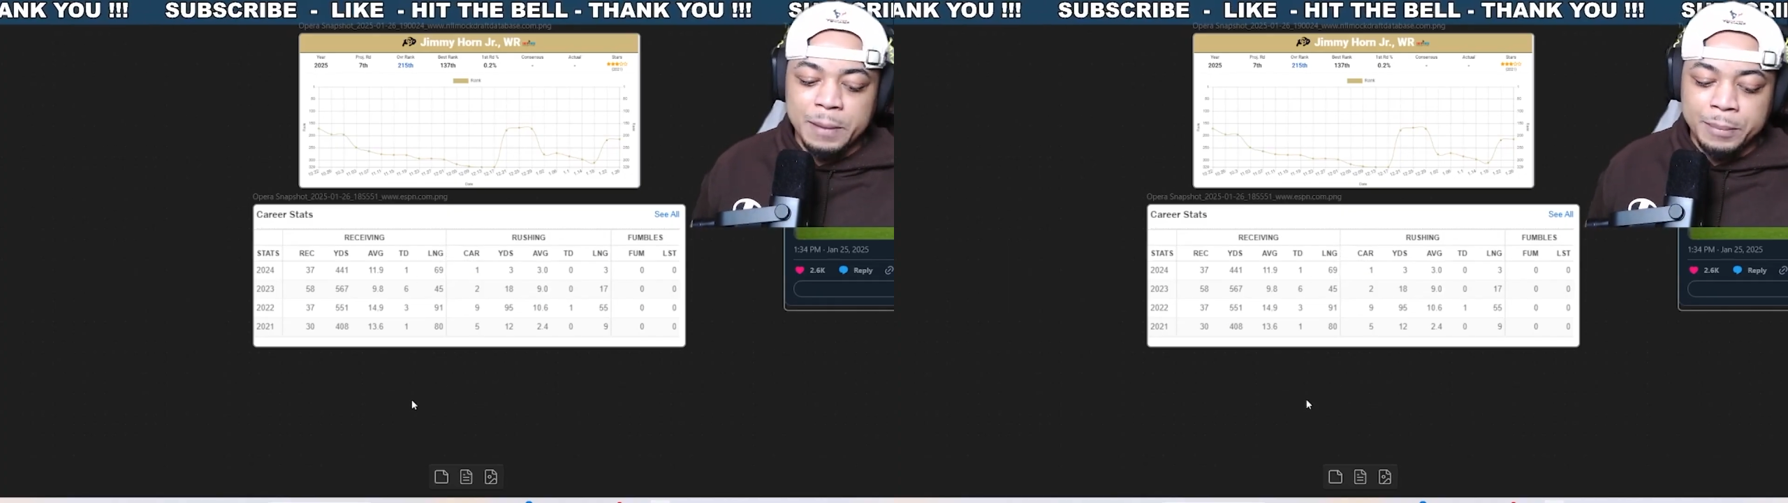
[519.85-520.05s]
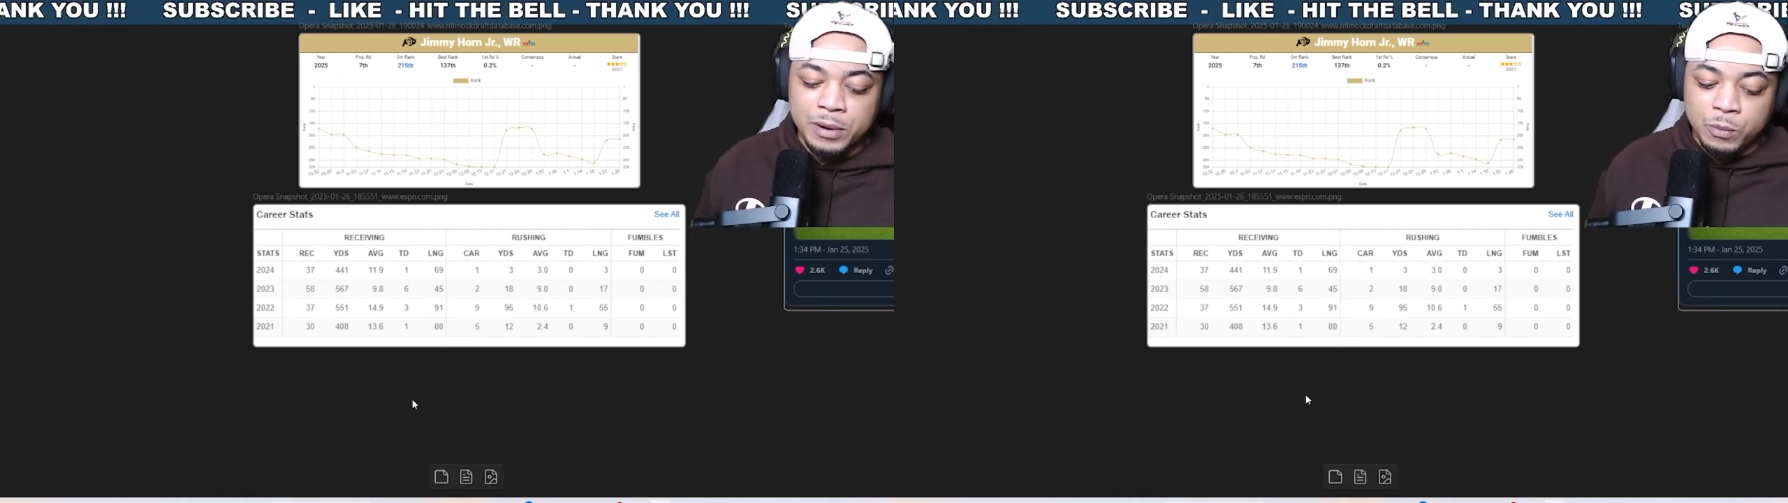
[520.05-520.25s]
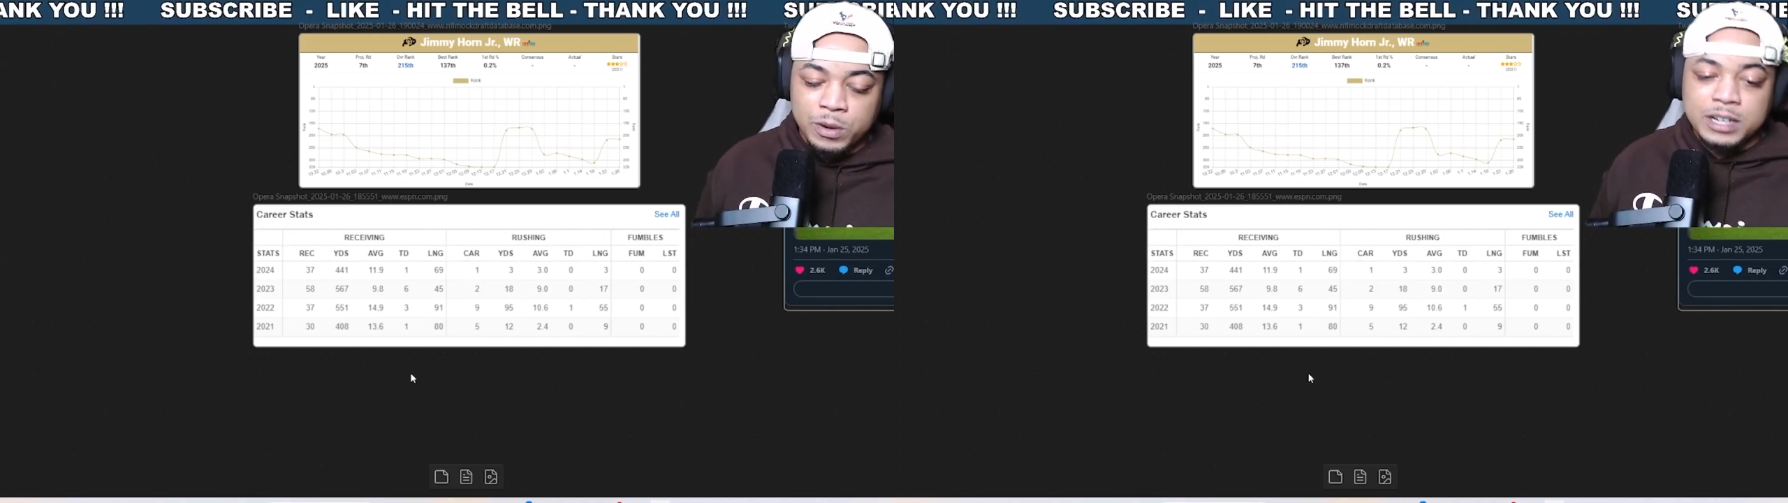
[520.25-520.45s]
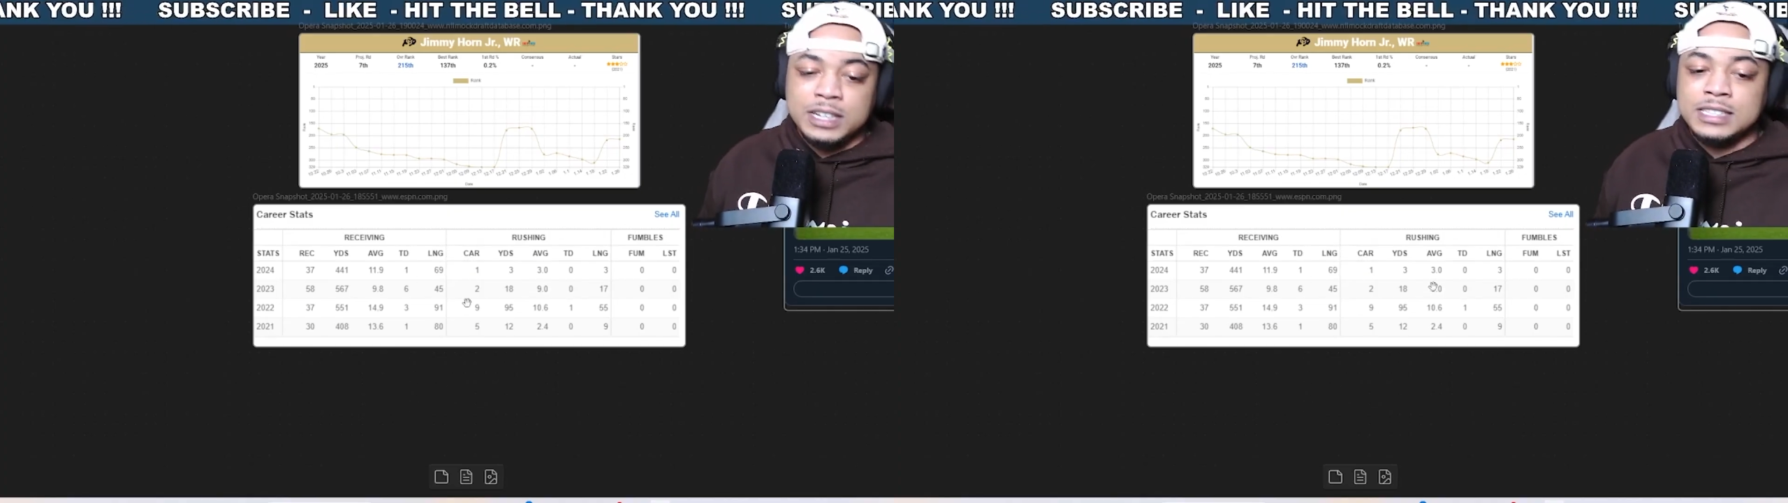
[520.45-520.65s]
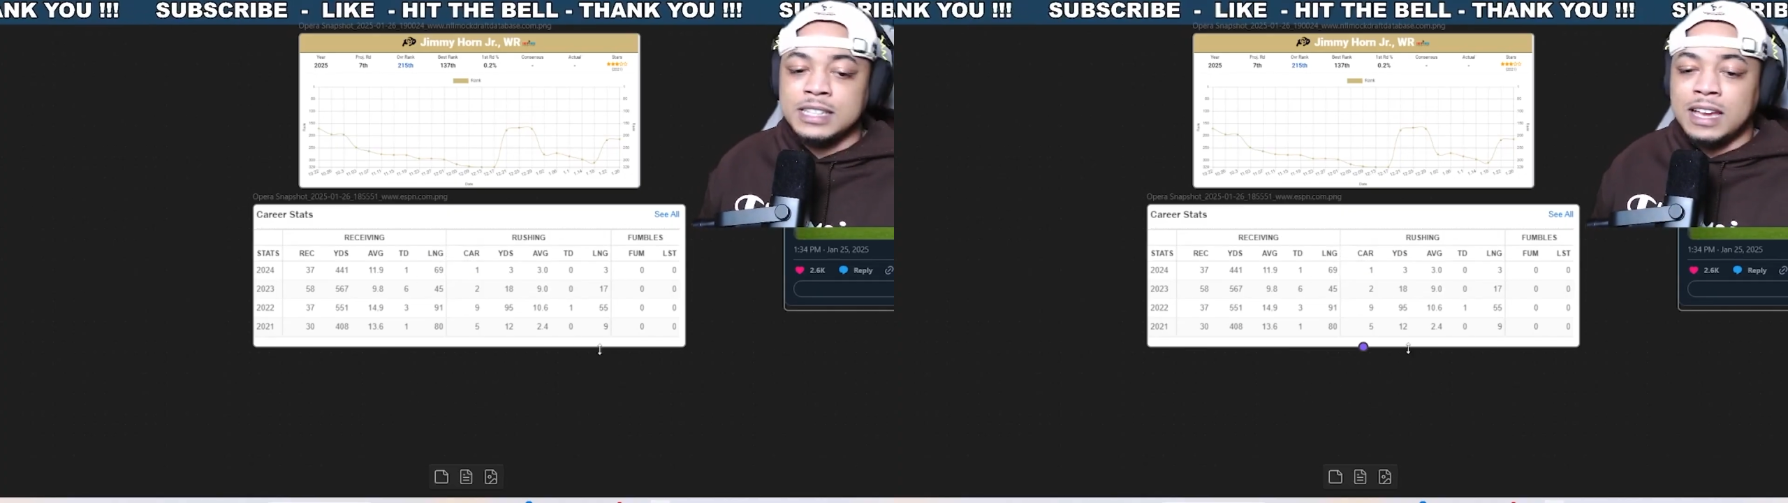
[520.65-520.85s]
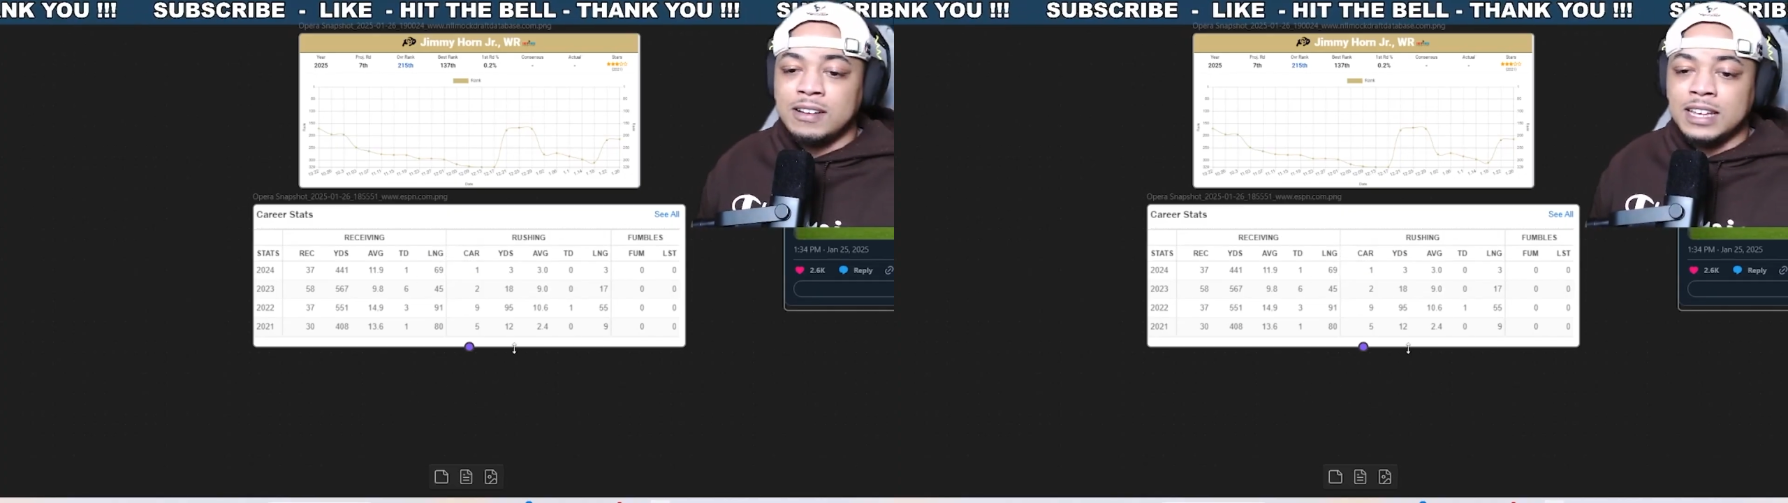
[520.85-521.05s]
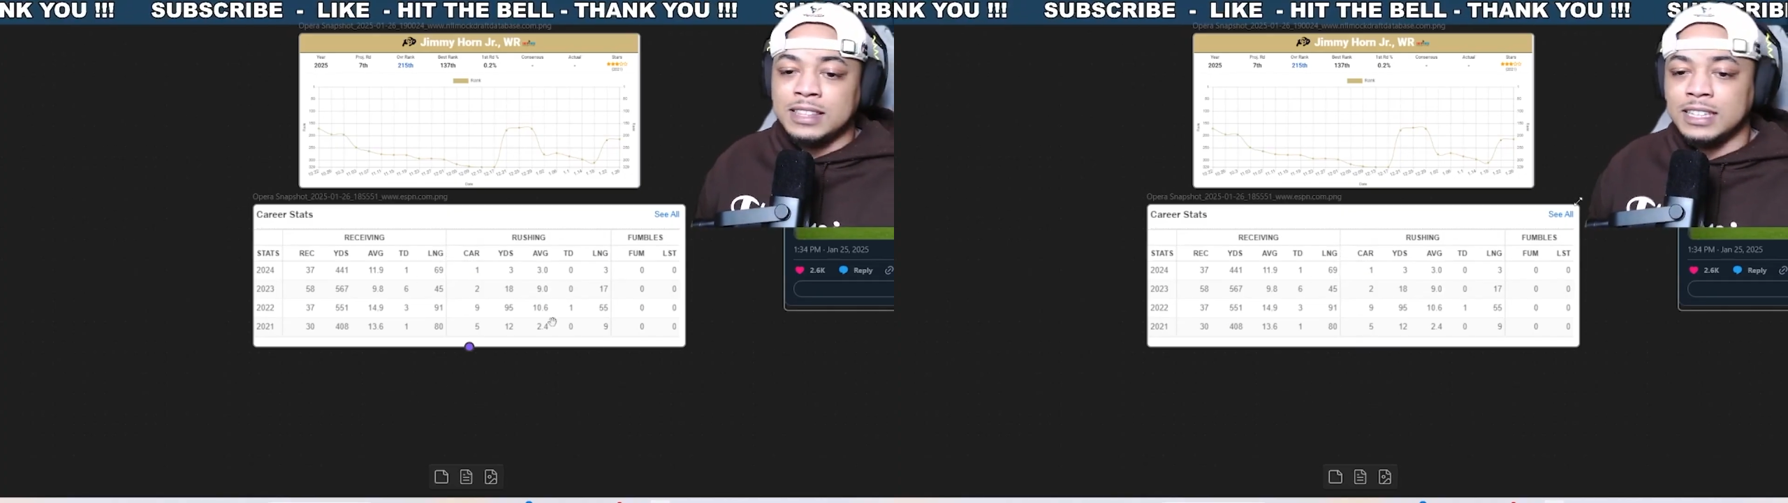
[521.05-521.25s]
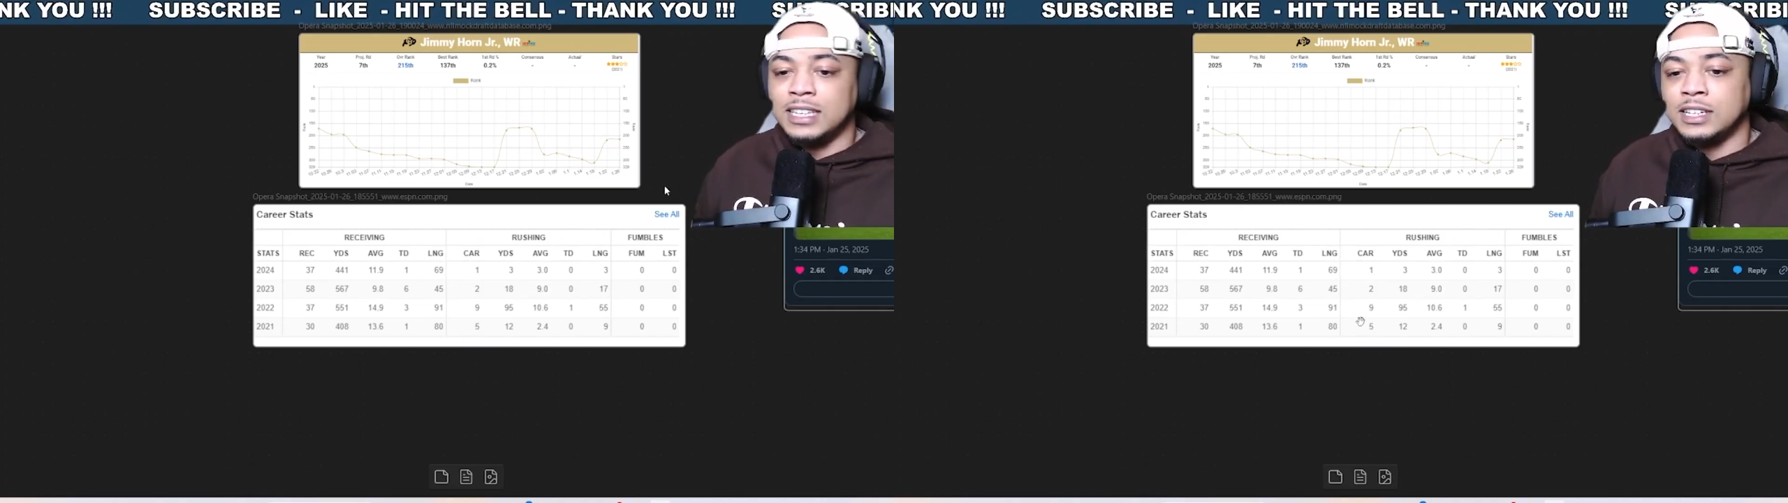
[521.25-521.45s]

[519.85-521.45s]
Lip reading: but one that's there, I think